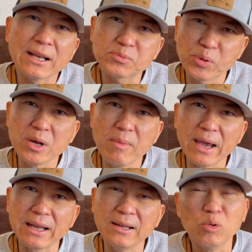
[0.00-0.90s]
that's
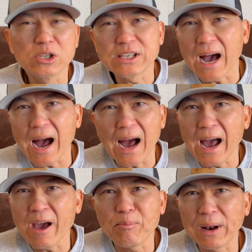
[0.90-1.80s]
pre-made, which
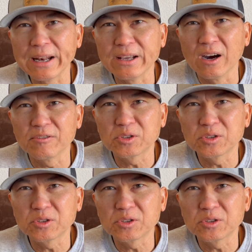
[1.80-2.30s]
I have plenty of